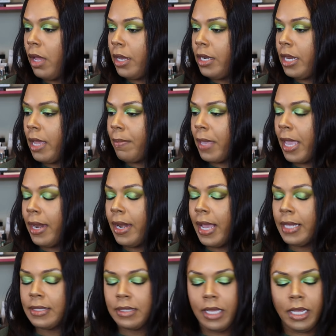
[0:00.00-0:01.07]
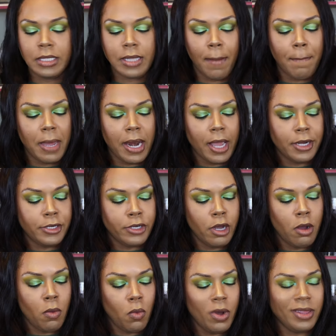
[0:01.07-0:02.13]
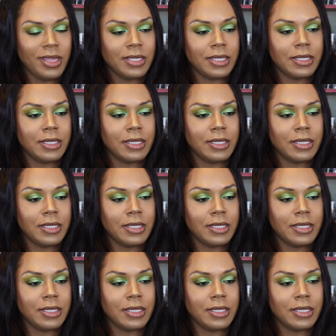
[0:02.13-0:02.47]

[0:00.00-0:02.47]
Adept got nice things, but I don't want this